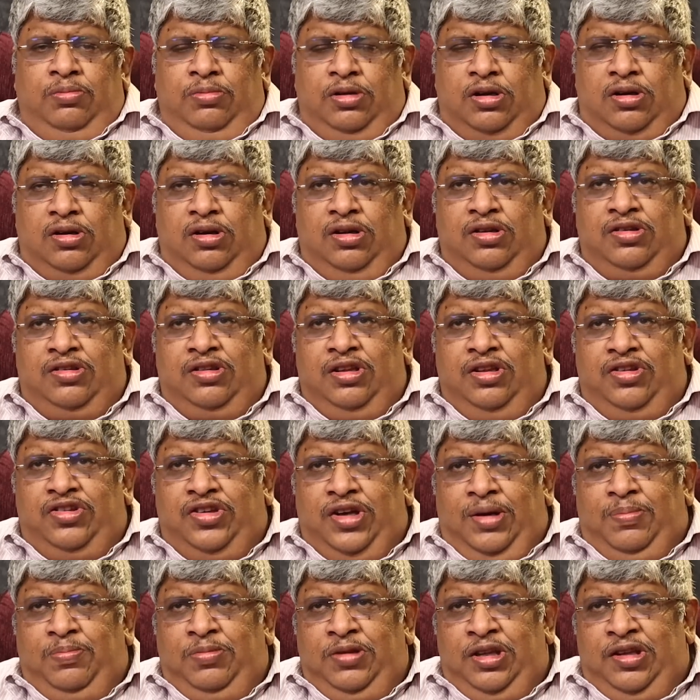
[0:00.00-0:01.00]
because the
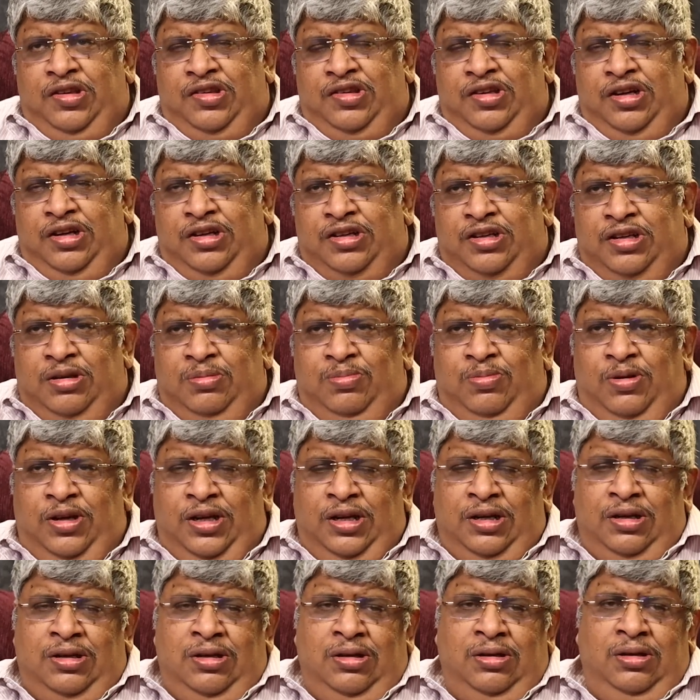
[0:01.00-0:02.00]
Japanese central
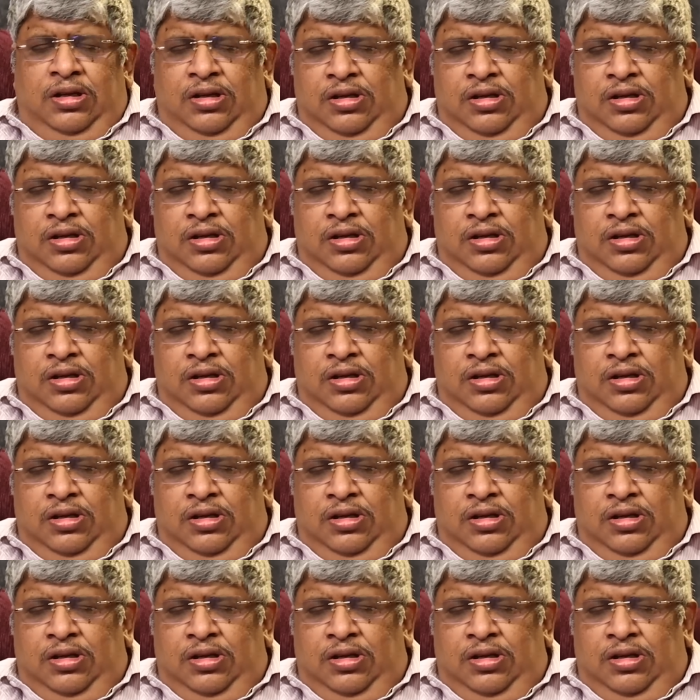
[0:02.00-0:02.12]
bank,